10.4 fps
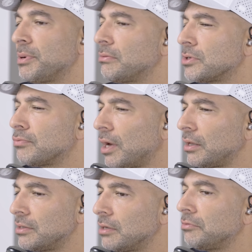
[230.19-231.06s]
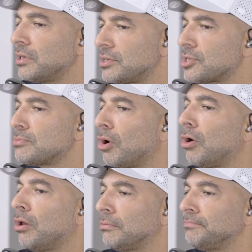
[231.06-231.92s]
but it was relatively
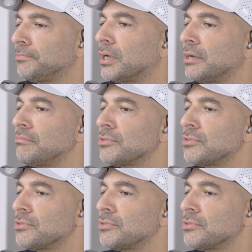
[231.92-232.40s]
small, right?